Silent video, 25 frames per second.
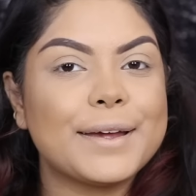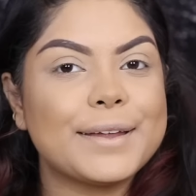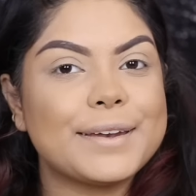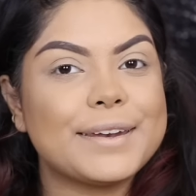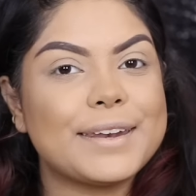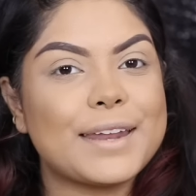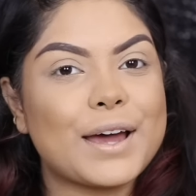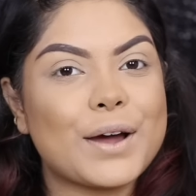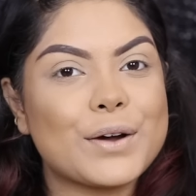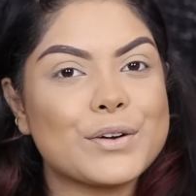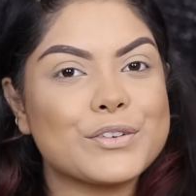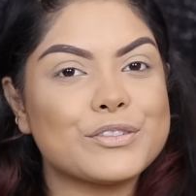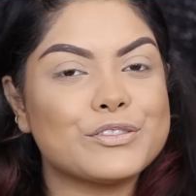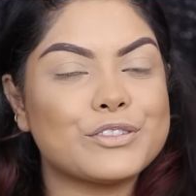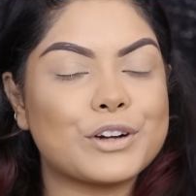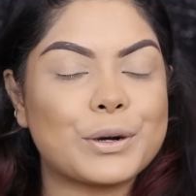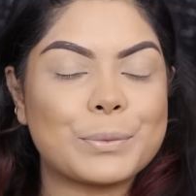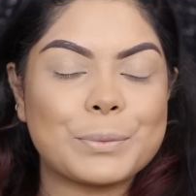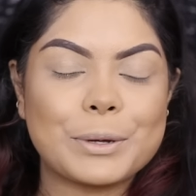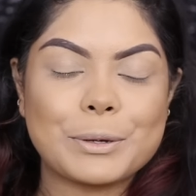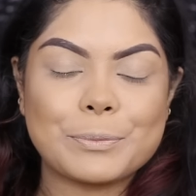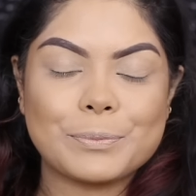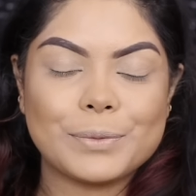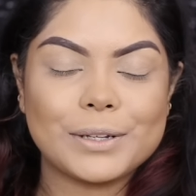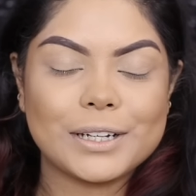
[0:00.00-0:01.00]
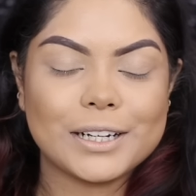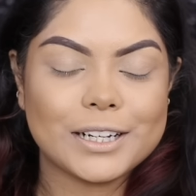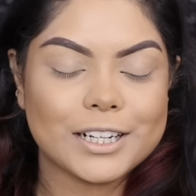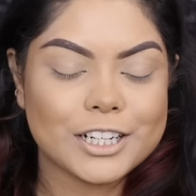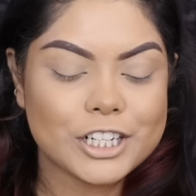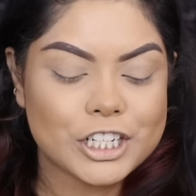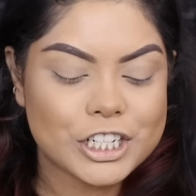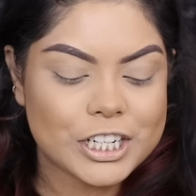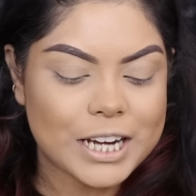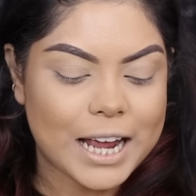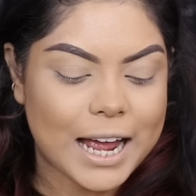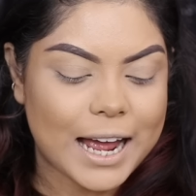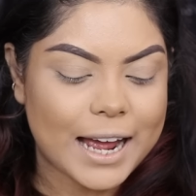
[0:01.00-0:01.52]
Now for my
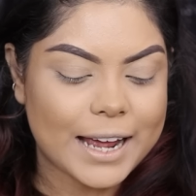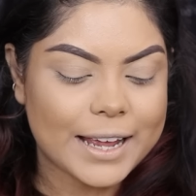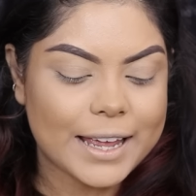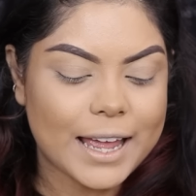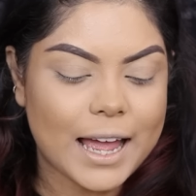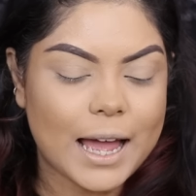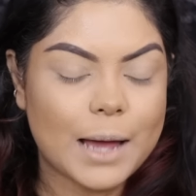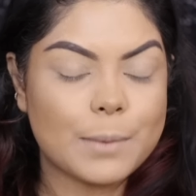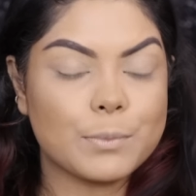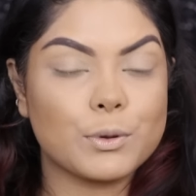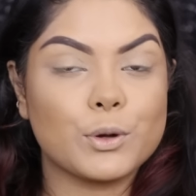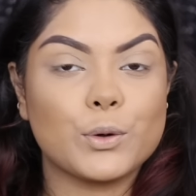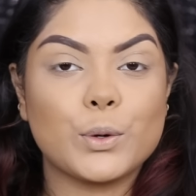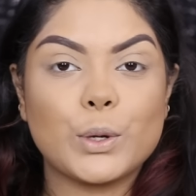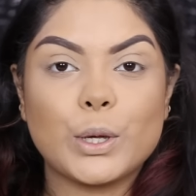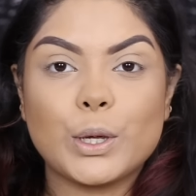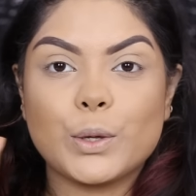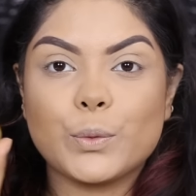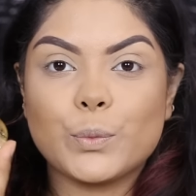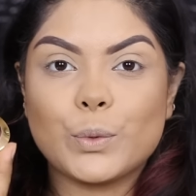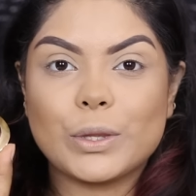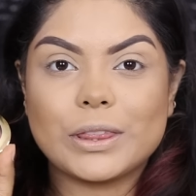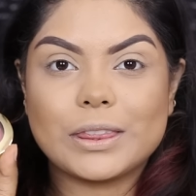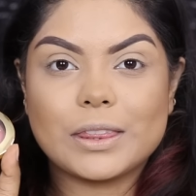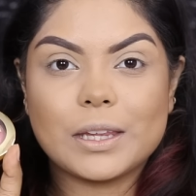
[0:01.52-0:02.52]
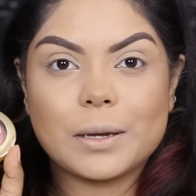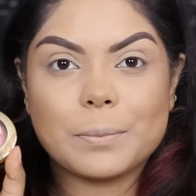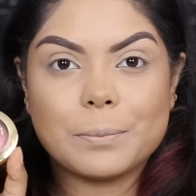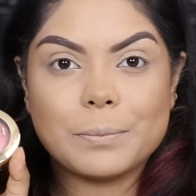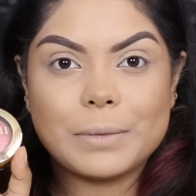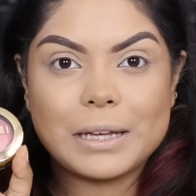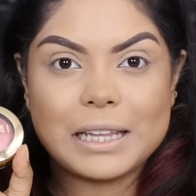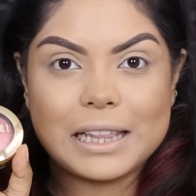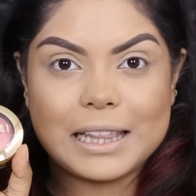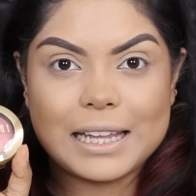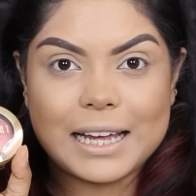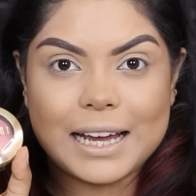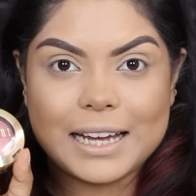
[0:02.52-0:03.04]
blush, I am going with the
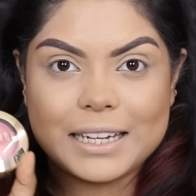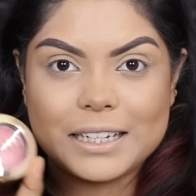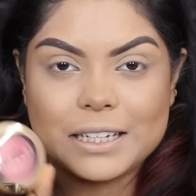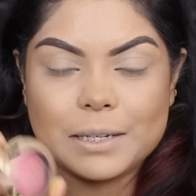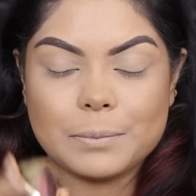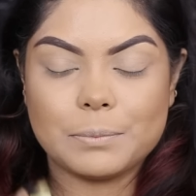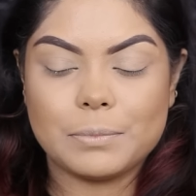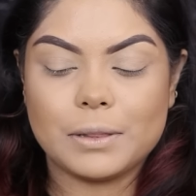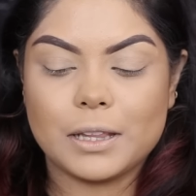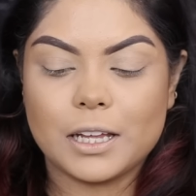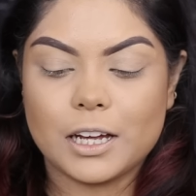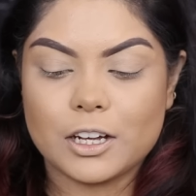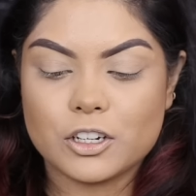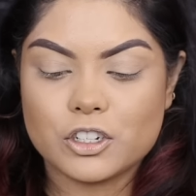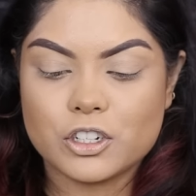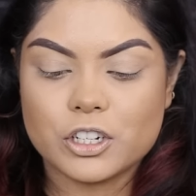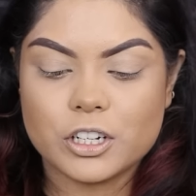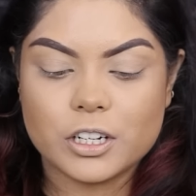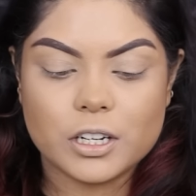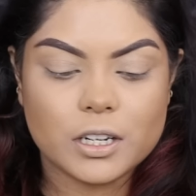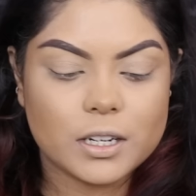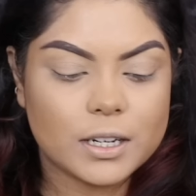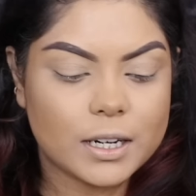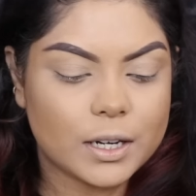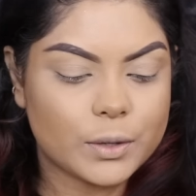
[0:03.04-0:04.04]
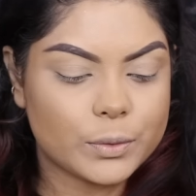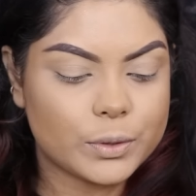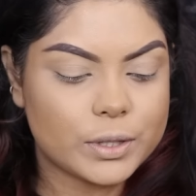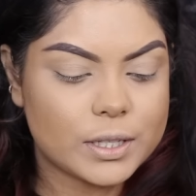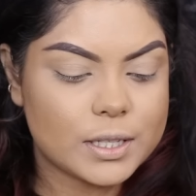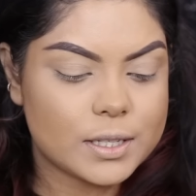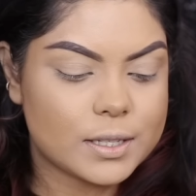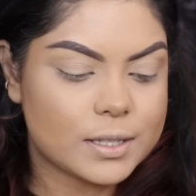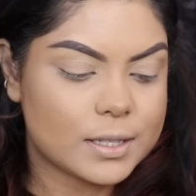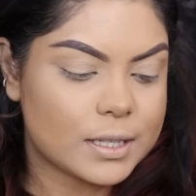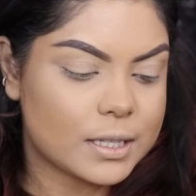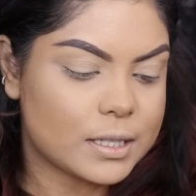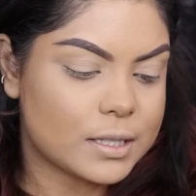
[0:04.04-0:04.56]
Milani blusher. Now
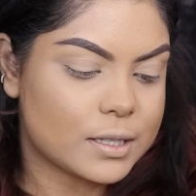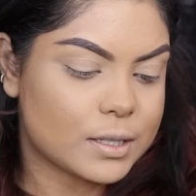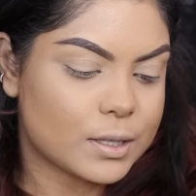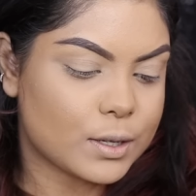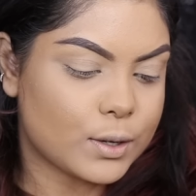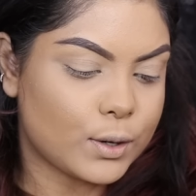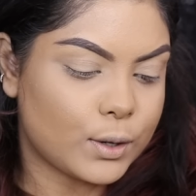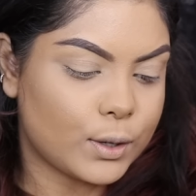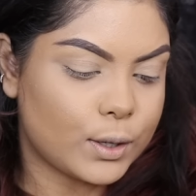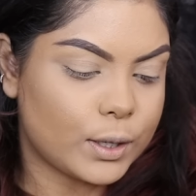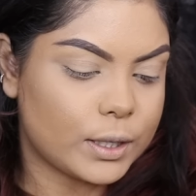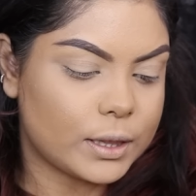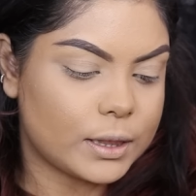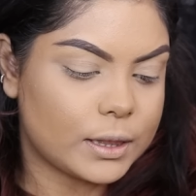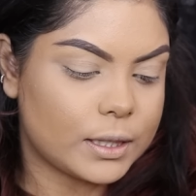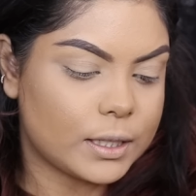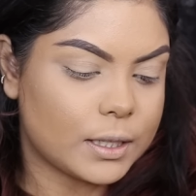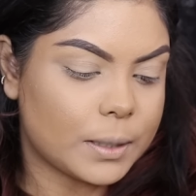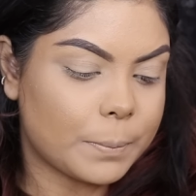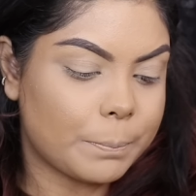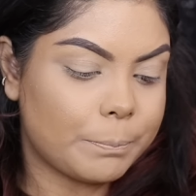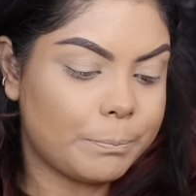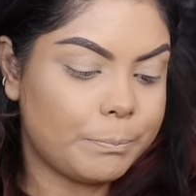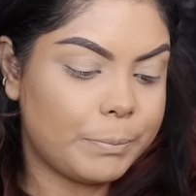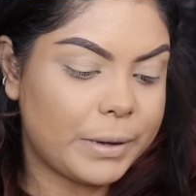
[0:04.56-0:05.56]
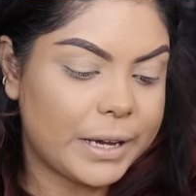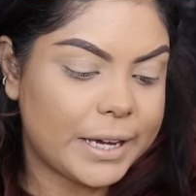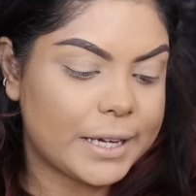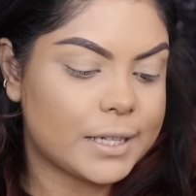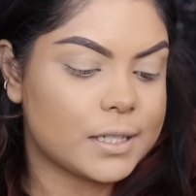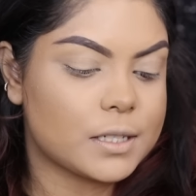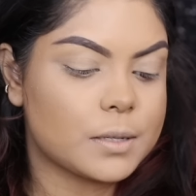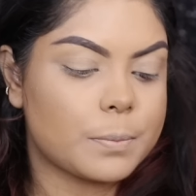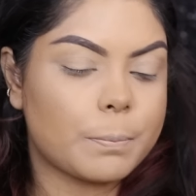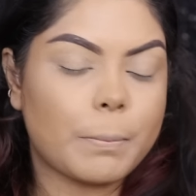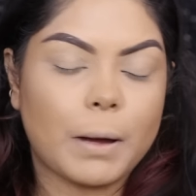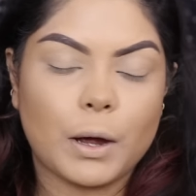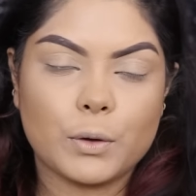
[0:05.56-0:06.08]
this is called the
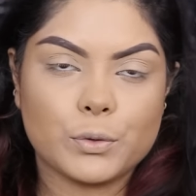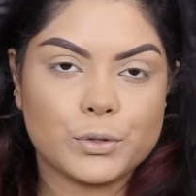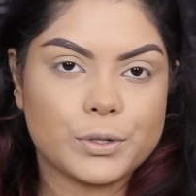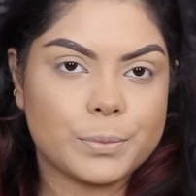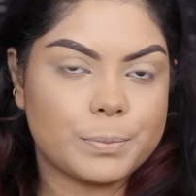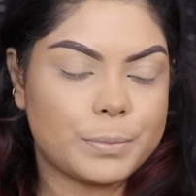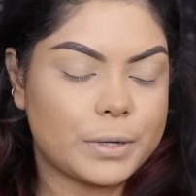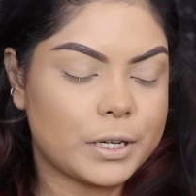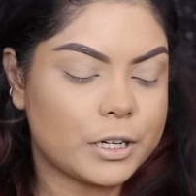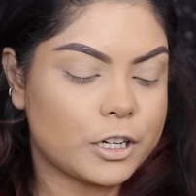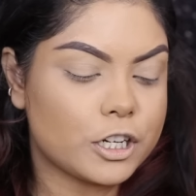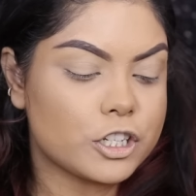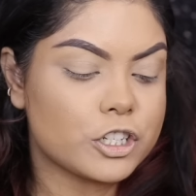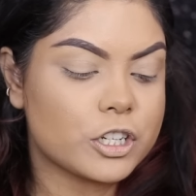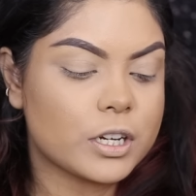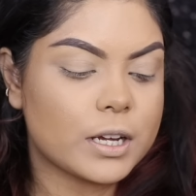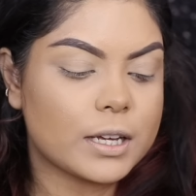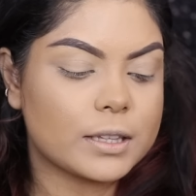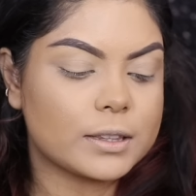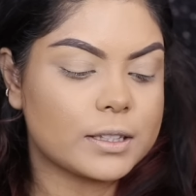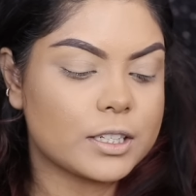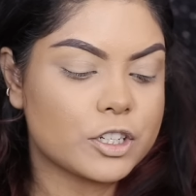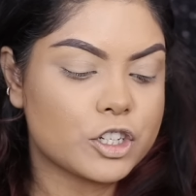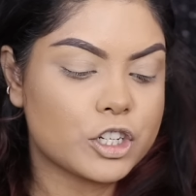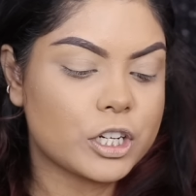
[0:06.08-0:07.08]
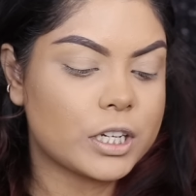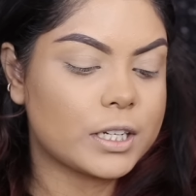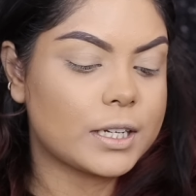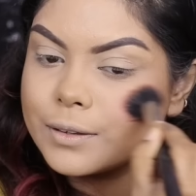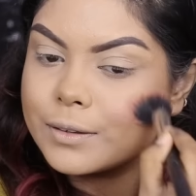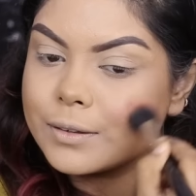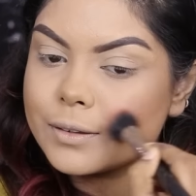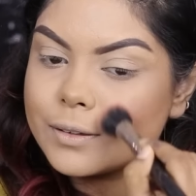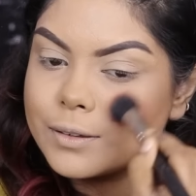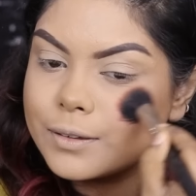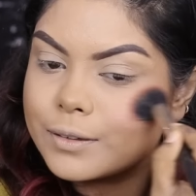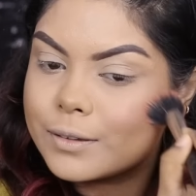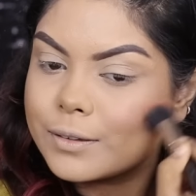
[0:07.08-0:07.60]
Baked Powder Blush. The shade
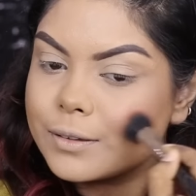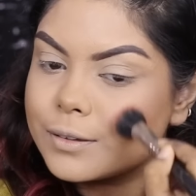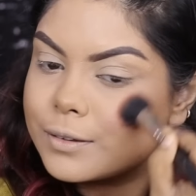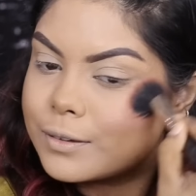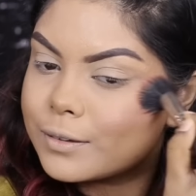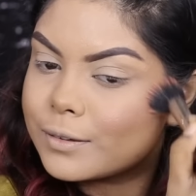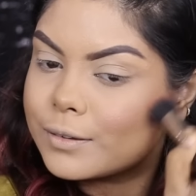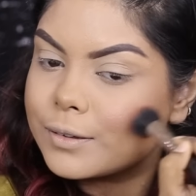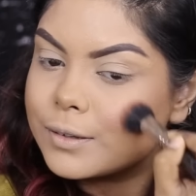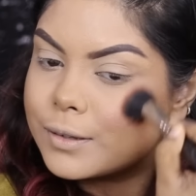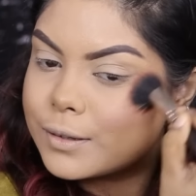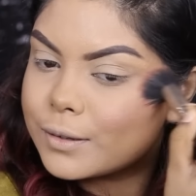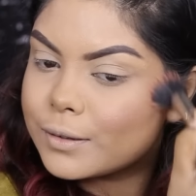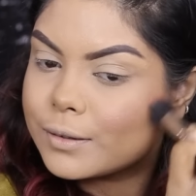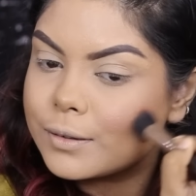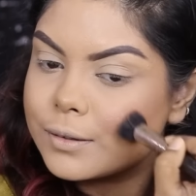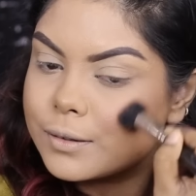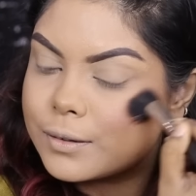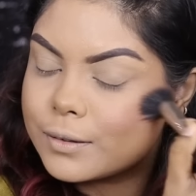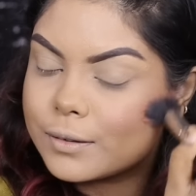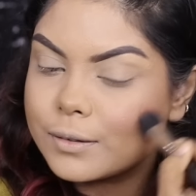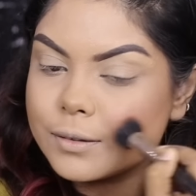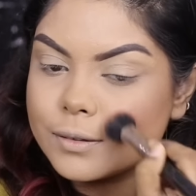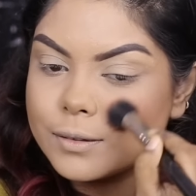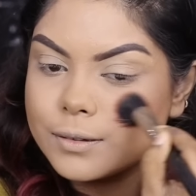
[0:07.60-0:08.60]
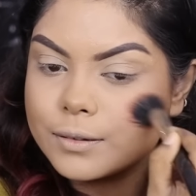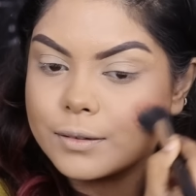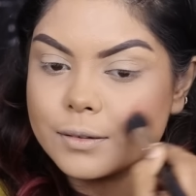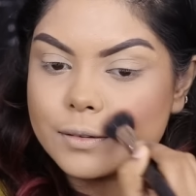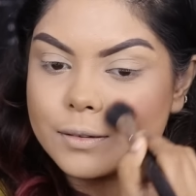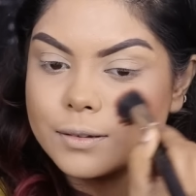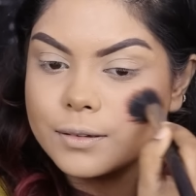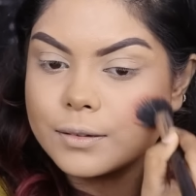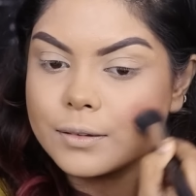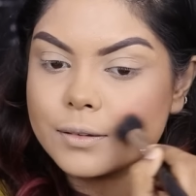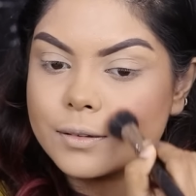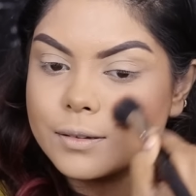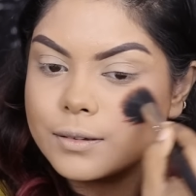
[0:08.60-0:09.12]
I'm using is
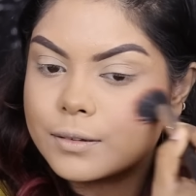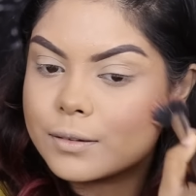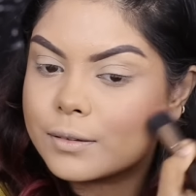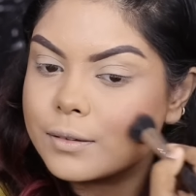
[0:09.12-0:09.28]
01.